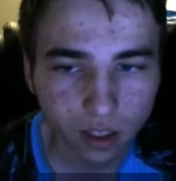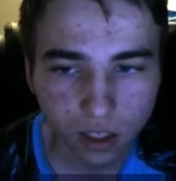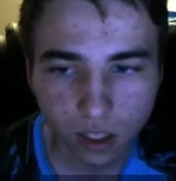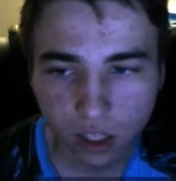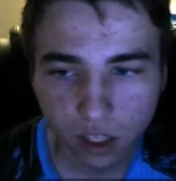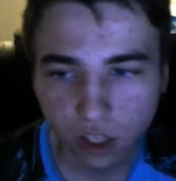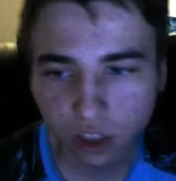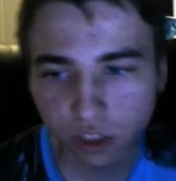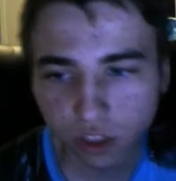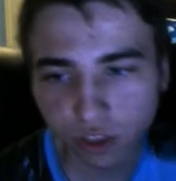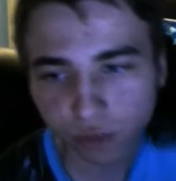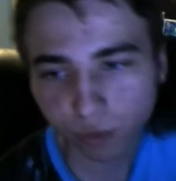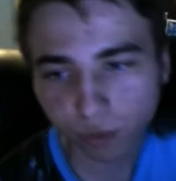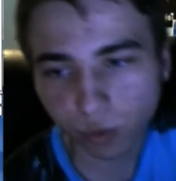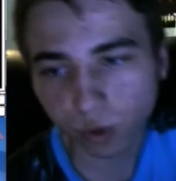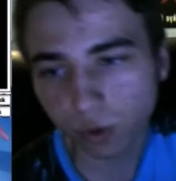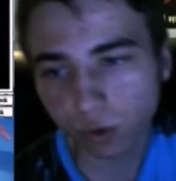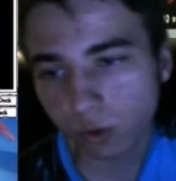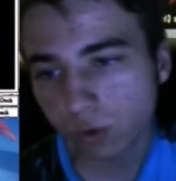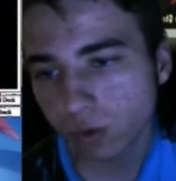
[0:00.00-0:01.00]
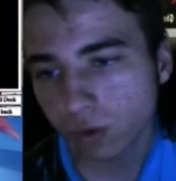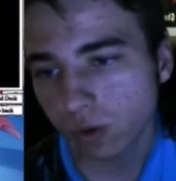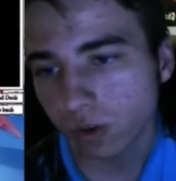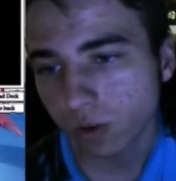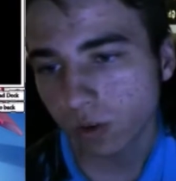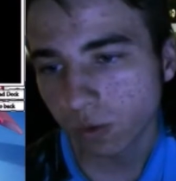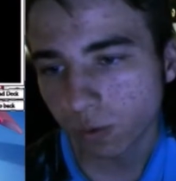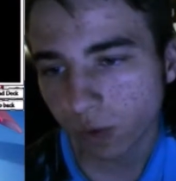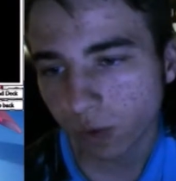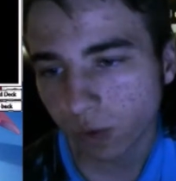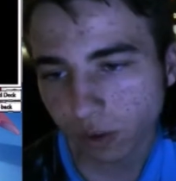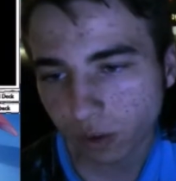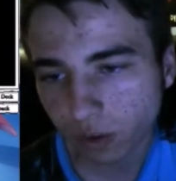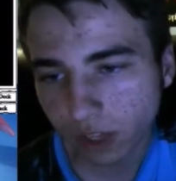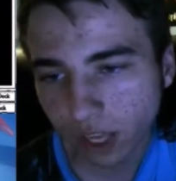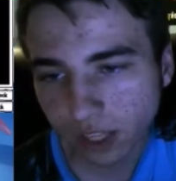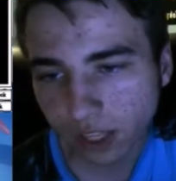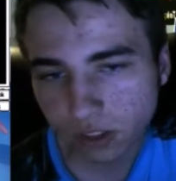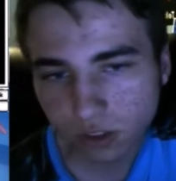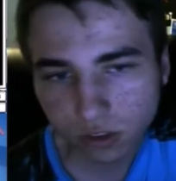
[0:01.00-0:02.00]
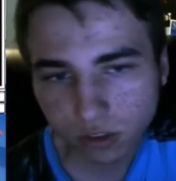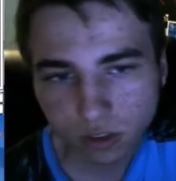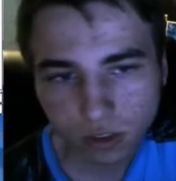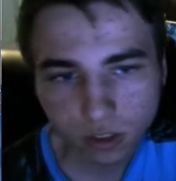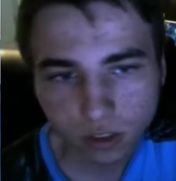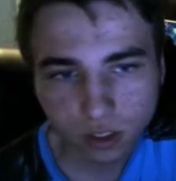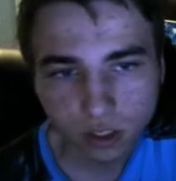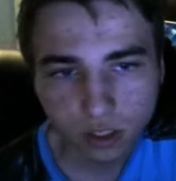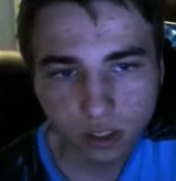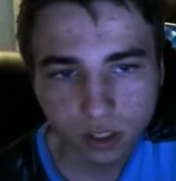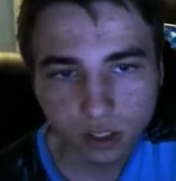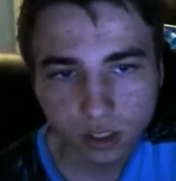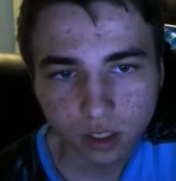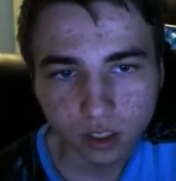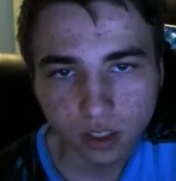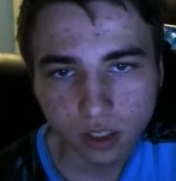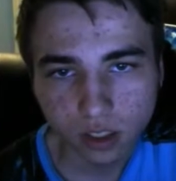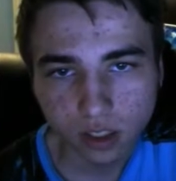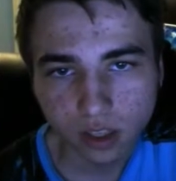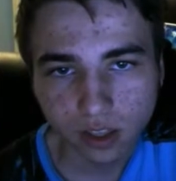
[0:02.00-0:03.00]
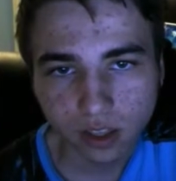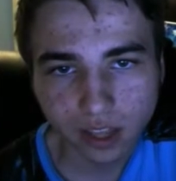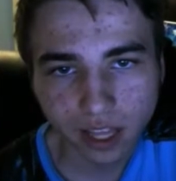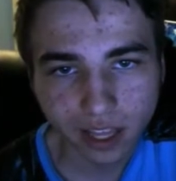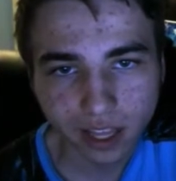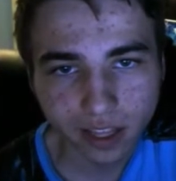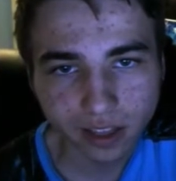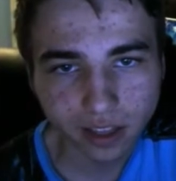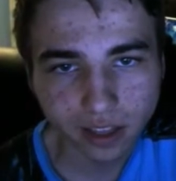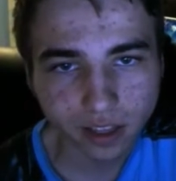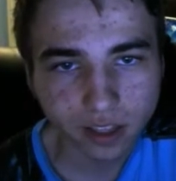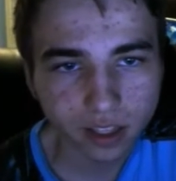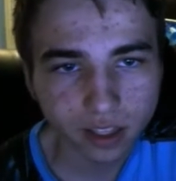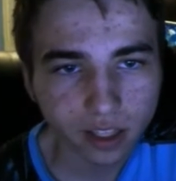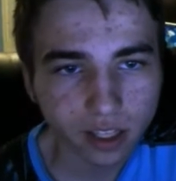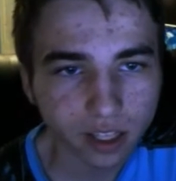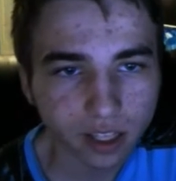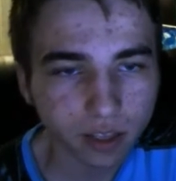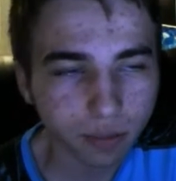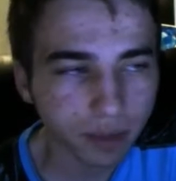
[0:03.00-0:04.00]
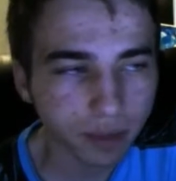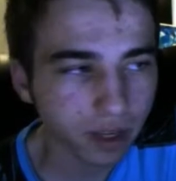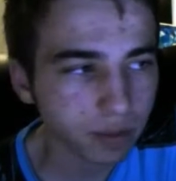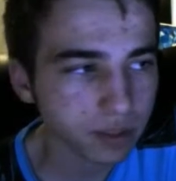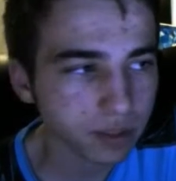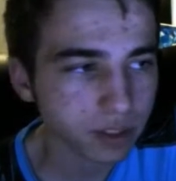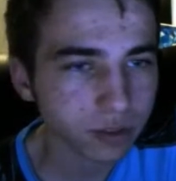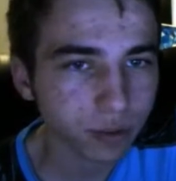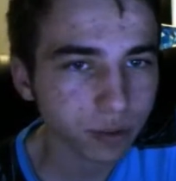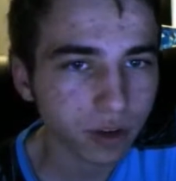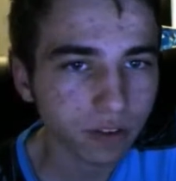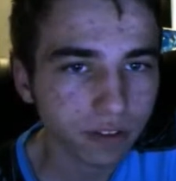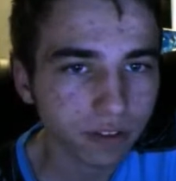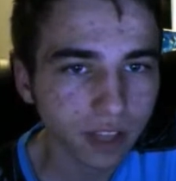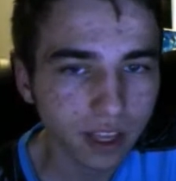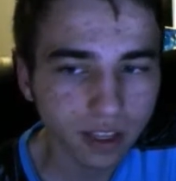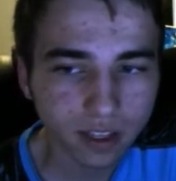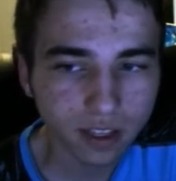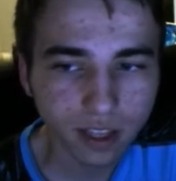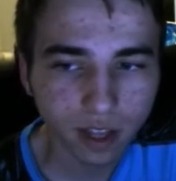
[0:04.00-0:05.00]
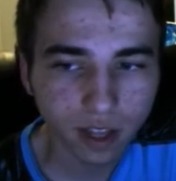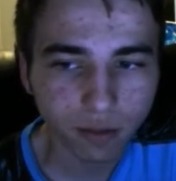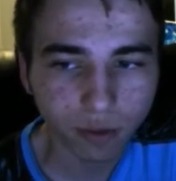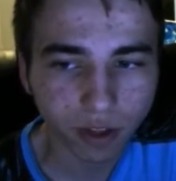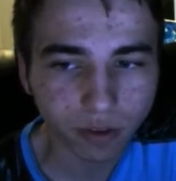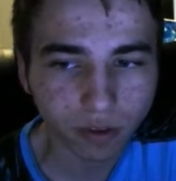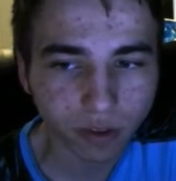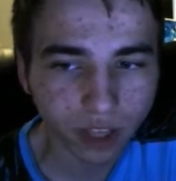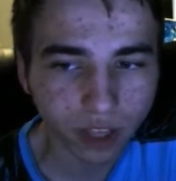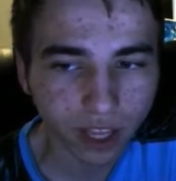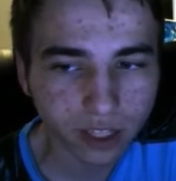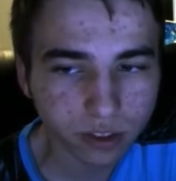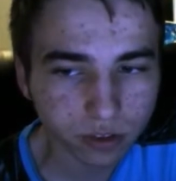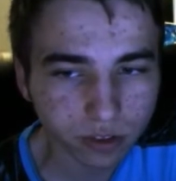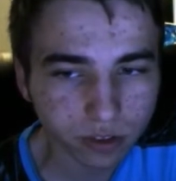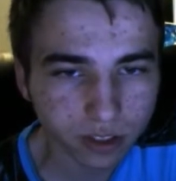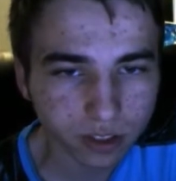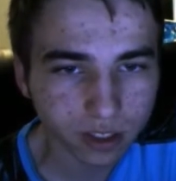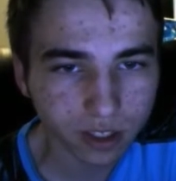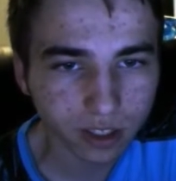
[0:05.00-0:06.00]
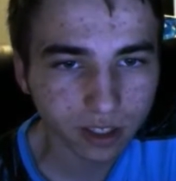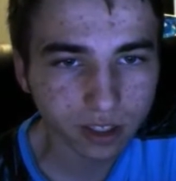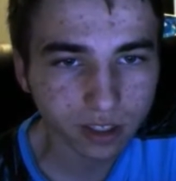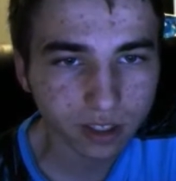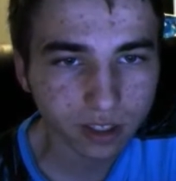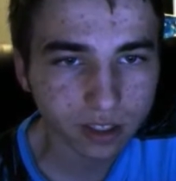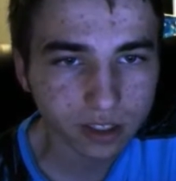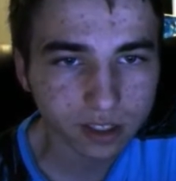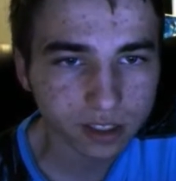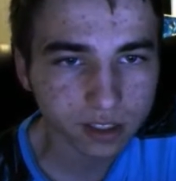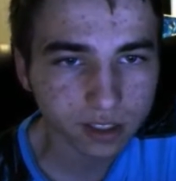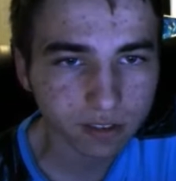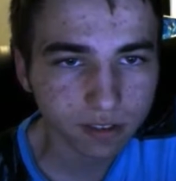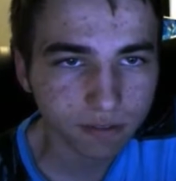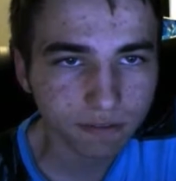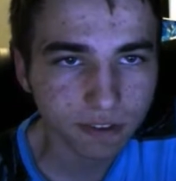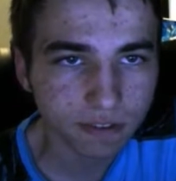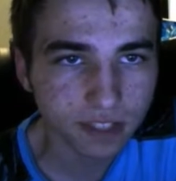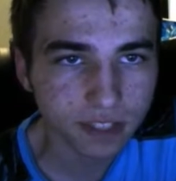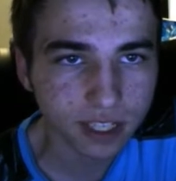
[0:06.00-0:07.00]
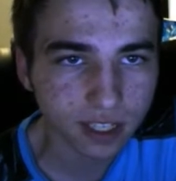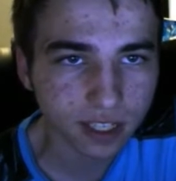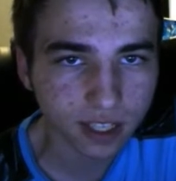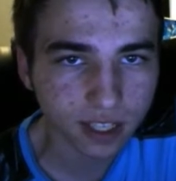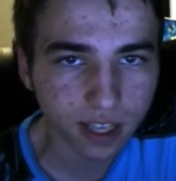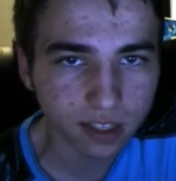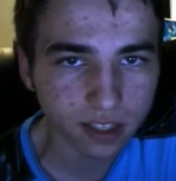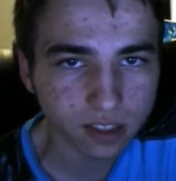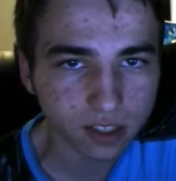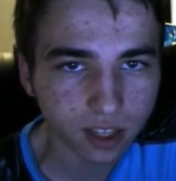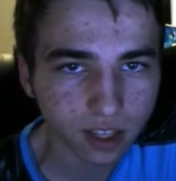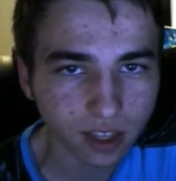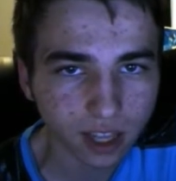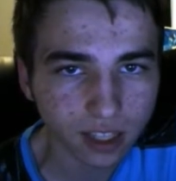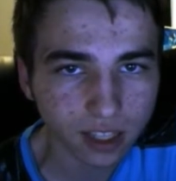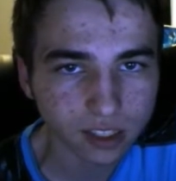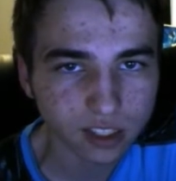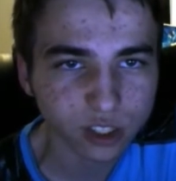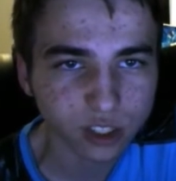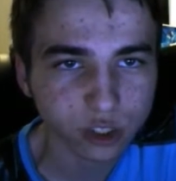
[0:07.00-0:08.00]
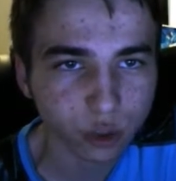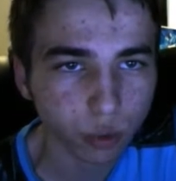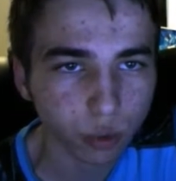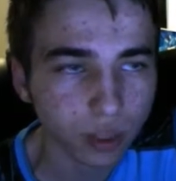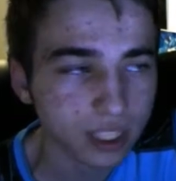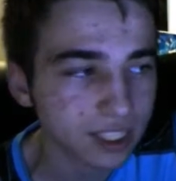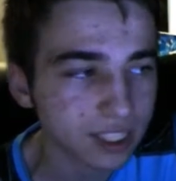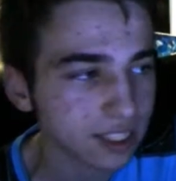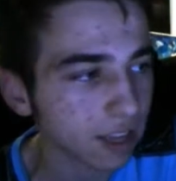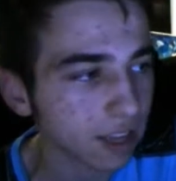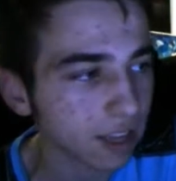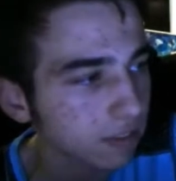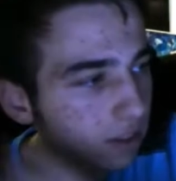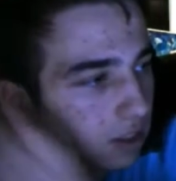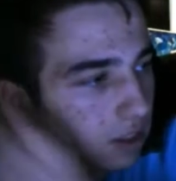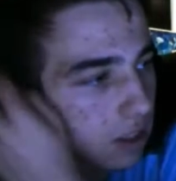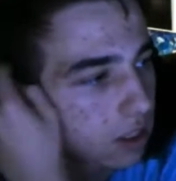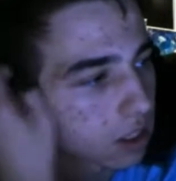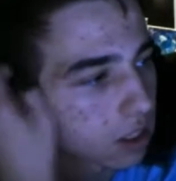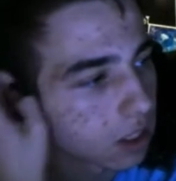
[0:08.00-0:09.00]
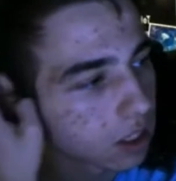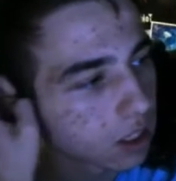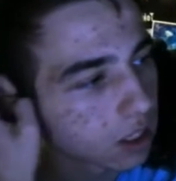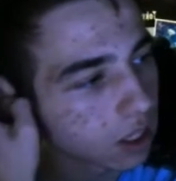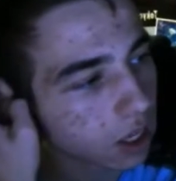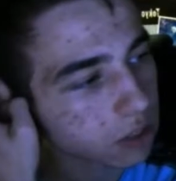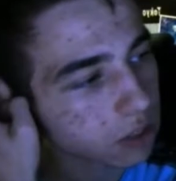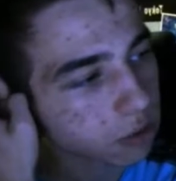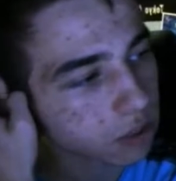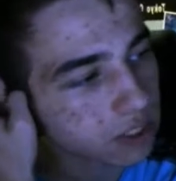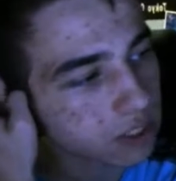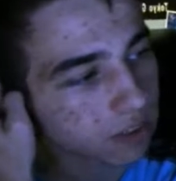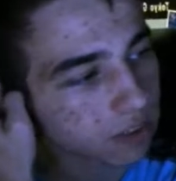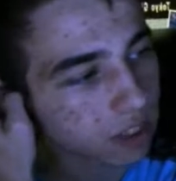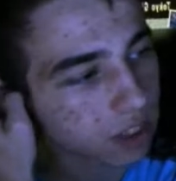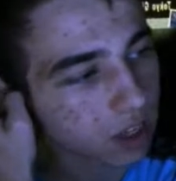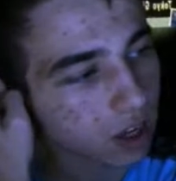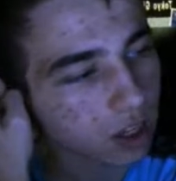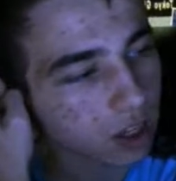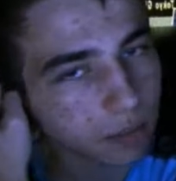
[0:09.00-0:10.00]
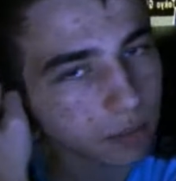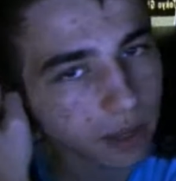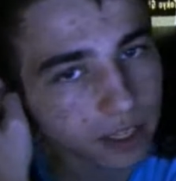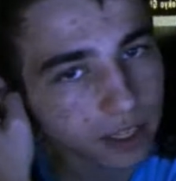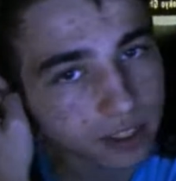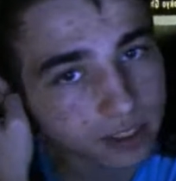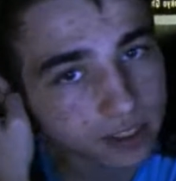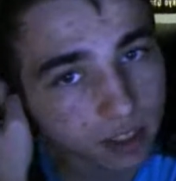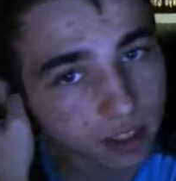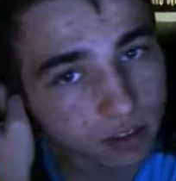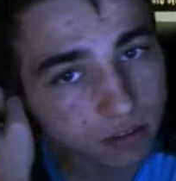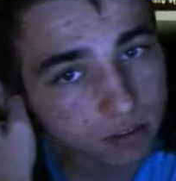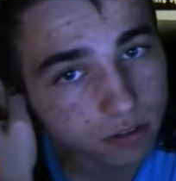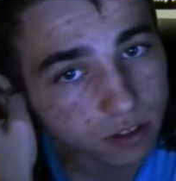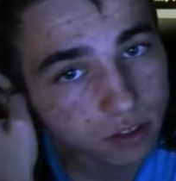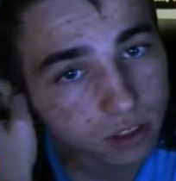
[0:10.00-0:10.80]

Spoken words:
through Rendering Angel, then he becomes a 12k, and Rendering Angel's 15k, so then that's 27. A 27 column by itself.